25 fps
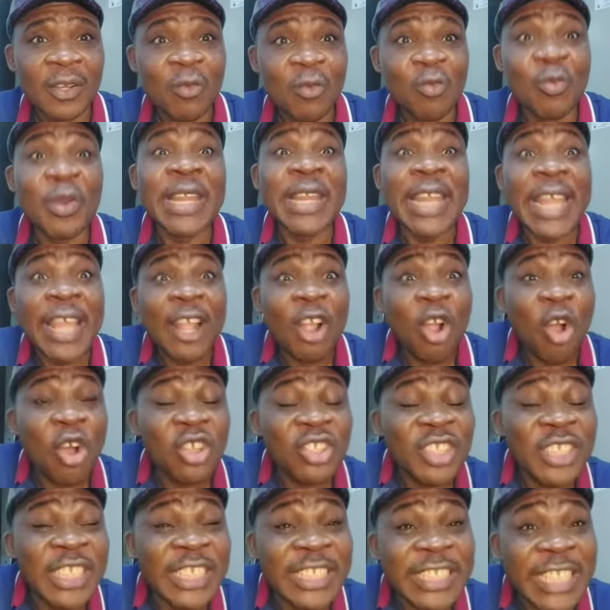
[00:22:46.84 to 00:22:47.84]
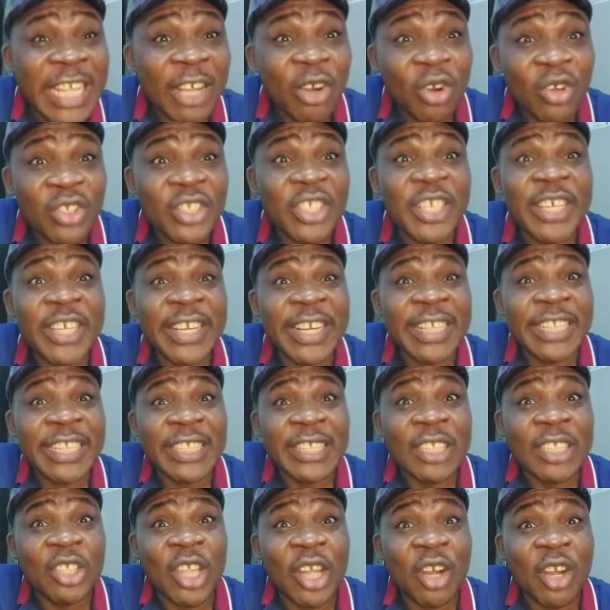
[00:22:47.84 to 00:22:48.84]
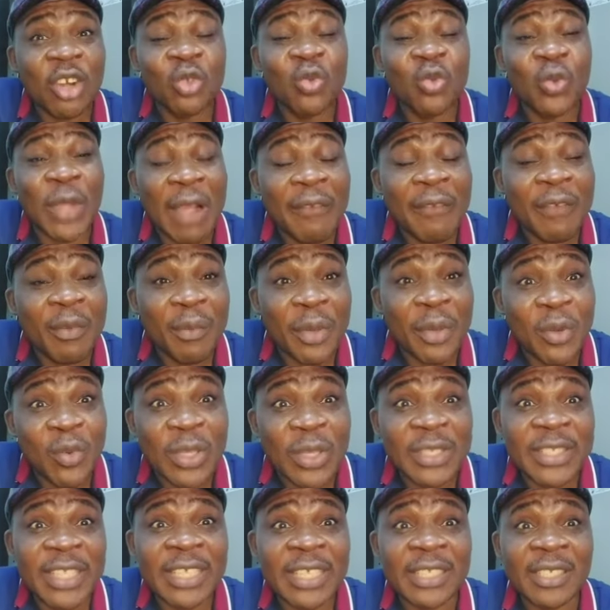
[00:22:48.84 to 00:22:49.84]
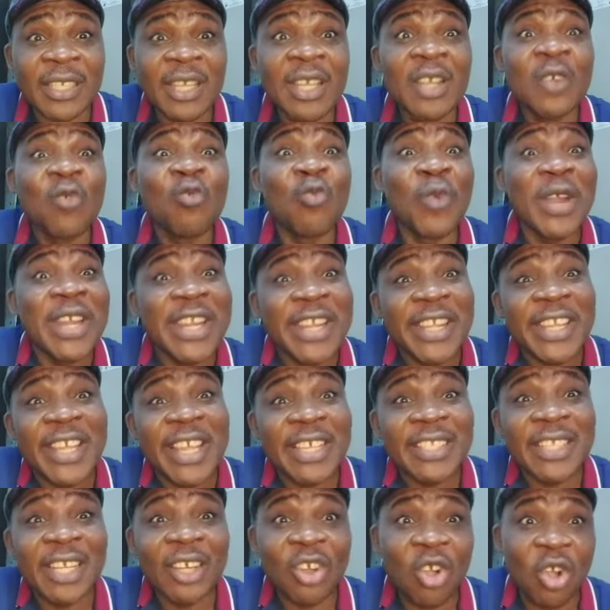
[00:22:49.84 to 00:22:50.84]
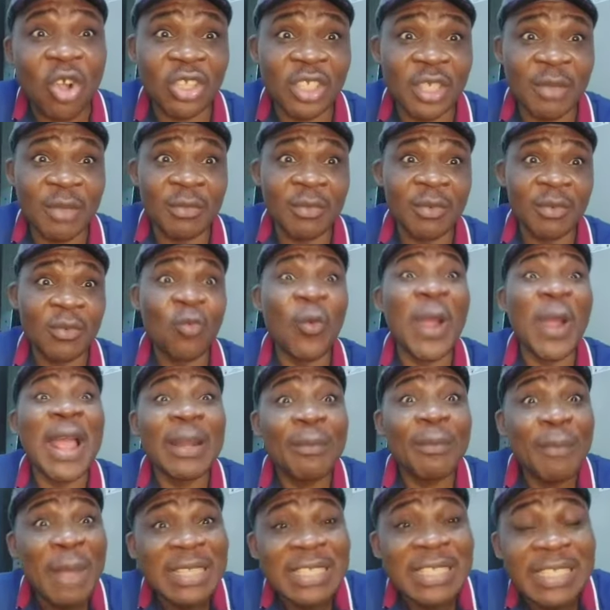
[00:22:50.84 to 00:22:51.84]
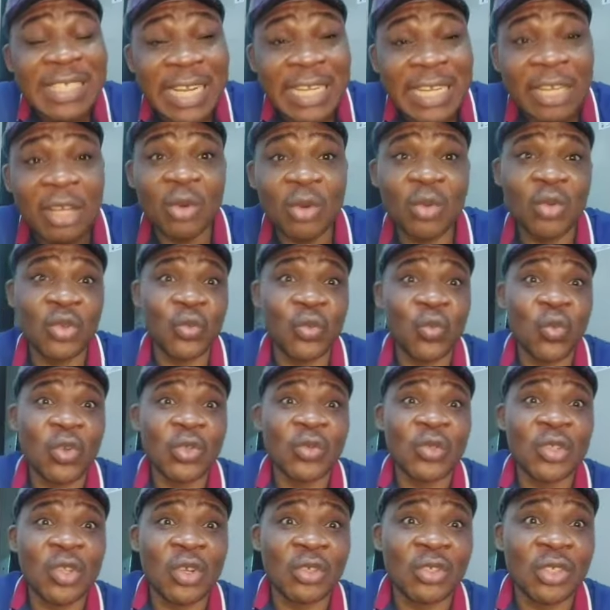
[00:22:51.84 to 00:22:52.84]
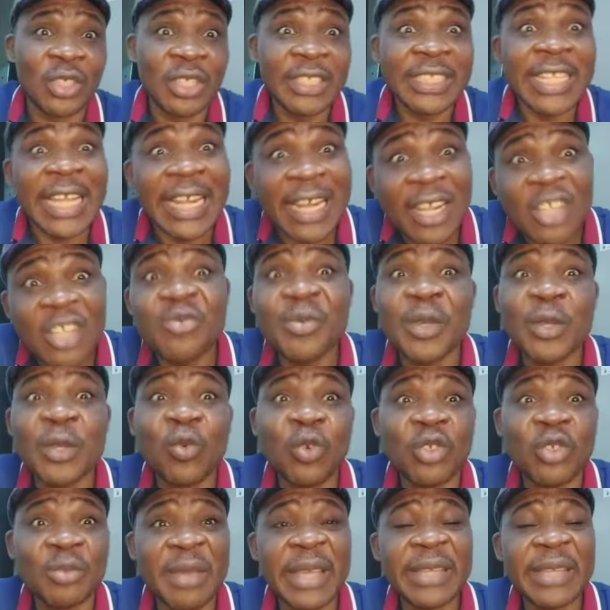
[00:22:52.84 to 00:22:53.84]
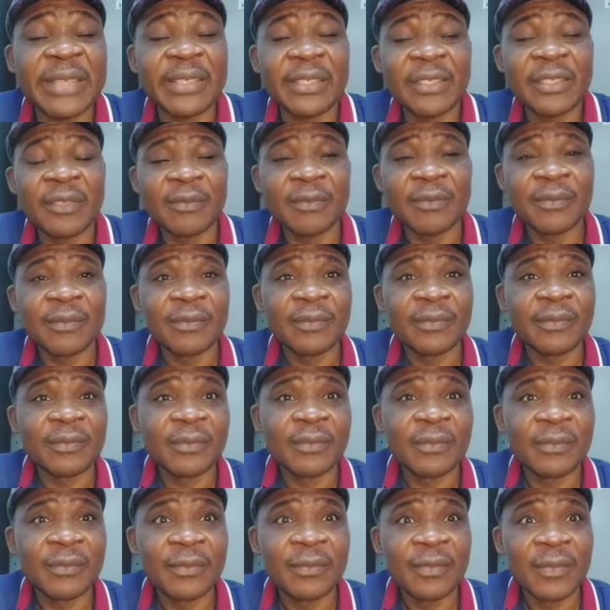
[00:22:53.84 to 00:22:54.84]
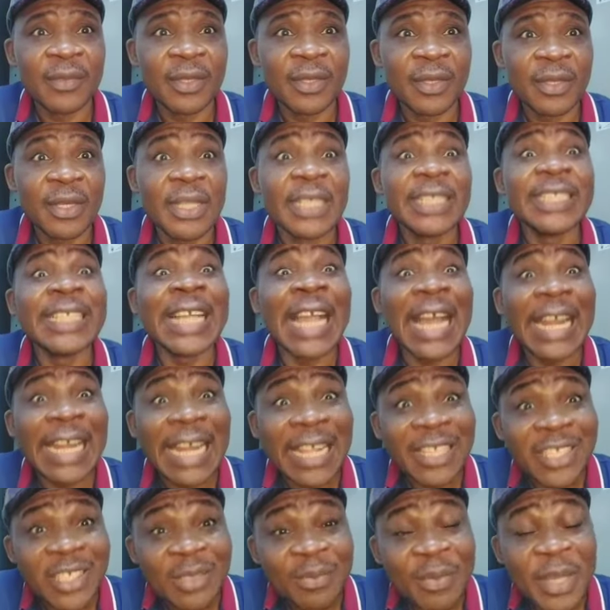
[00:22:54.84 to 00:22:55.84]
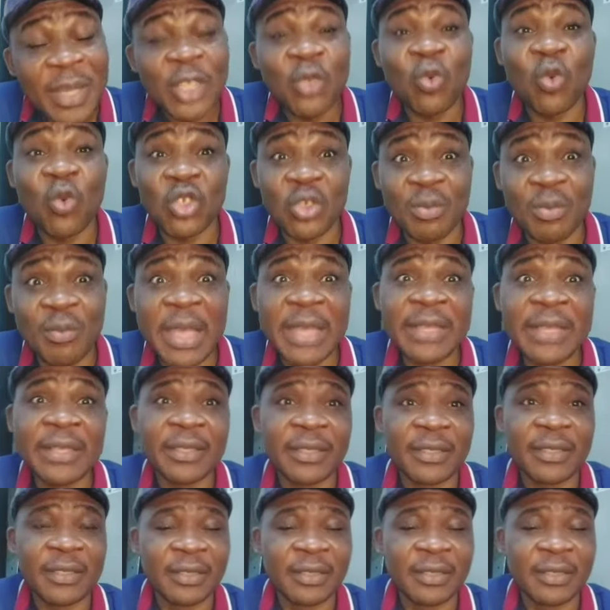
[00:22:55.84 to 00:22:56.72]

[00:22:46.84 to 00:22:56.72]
When they caught the terrorists, the great terrorists we have in Benue State, when the ESN caught him, while Mazin Nangano was with us, the announcement was made. The announcement was made.